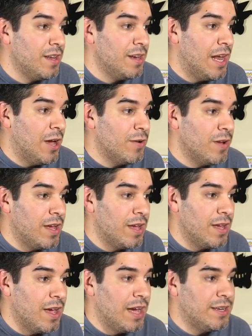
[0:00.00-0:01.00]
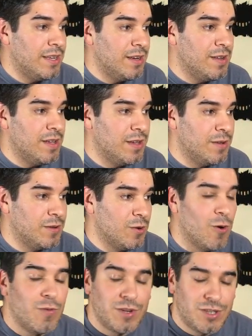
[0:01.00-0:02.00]
Now, I did
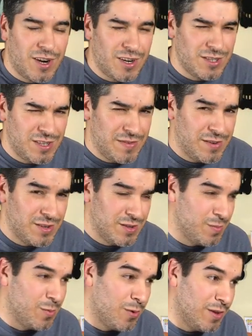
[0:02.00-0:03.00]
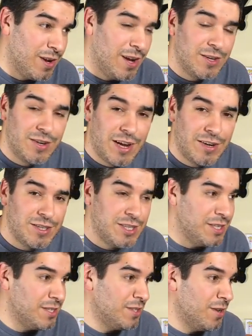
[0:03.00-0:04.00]
overcharge even to more than 100
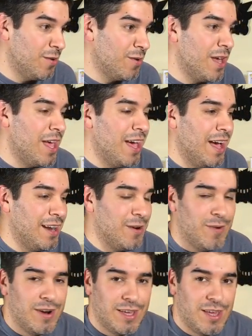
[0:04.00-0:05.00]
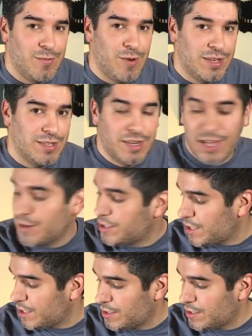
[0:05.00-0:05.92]
energy, so I didn't want to keep wasting energy.